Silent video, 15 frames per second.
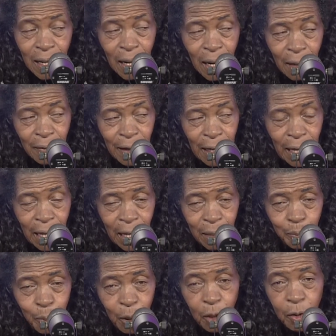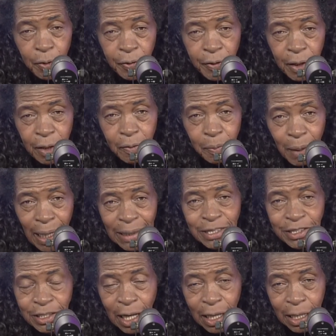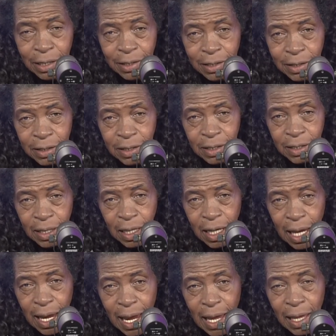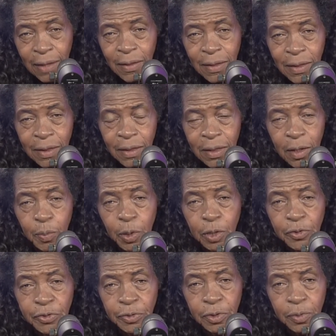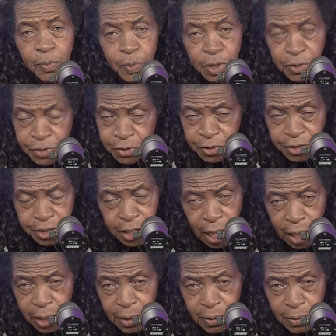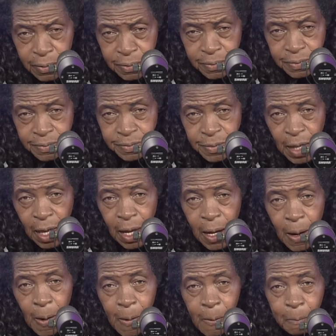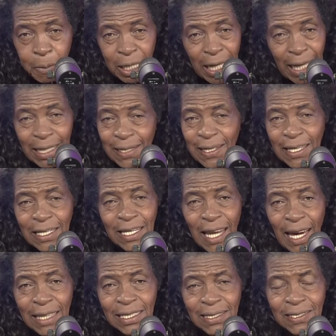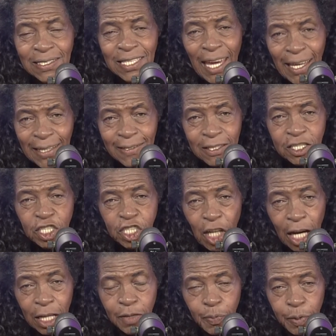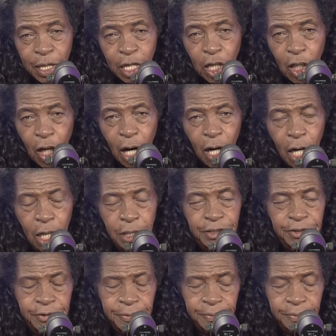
I've had both of my shots and the booster shot, but I did not take the shots because